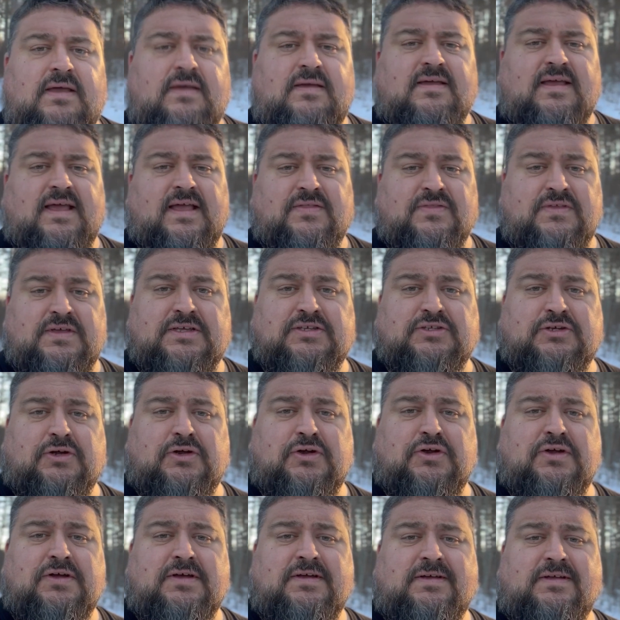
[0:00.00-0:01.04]
and these
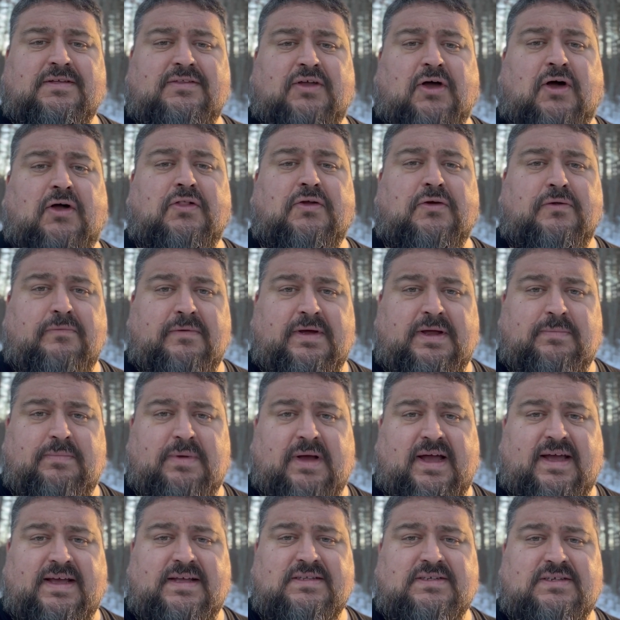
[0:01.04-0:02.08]
are taller red
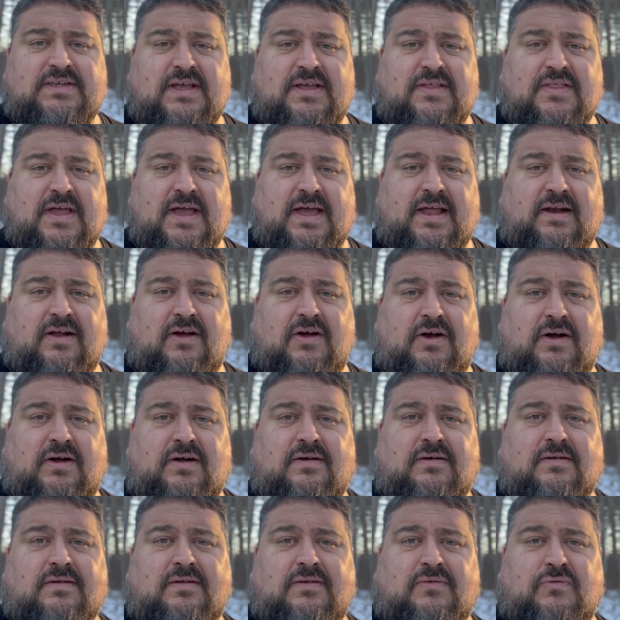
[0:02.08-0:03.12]
pines that
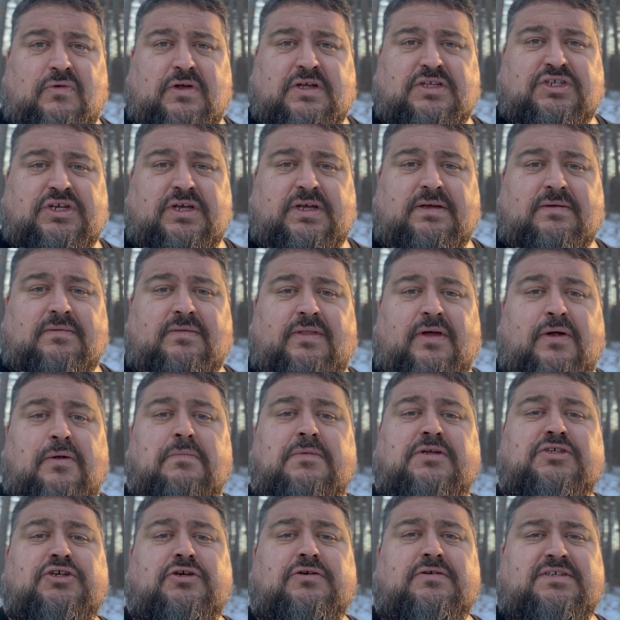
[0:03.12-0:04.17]
are reaching their
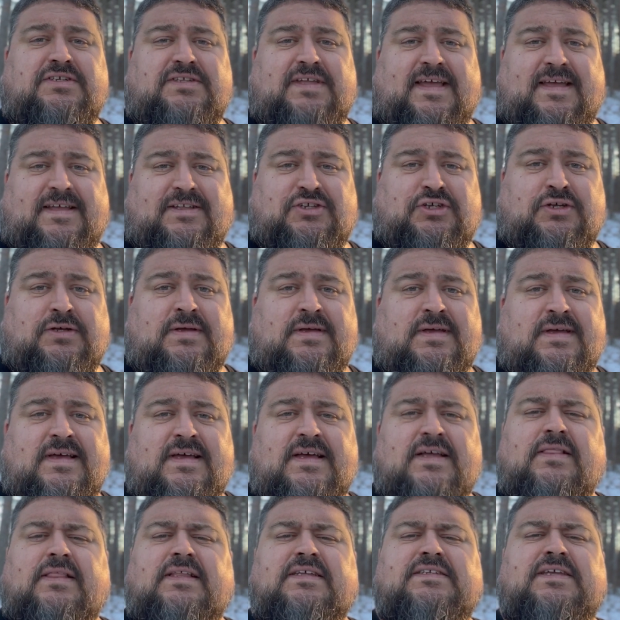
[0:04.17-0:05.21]
mature stage.
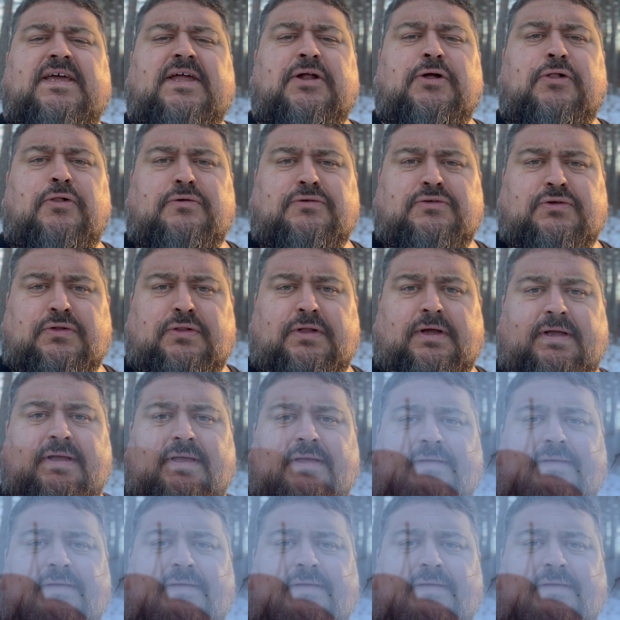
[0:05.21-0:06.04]
Let's get a closer look.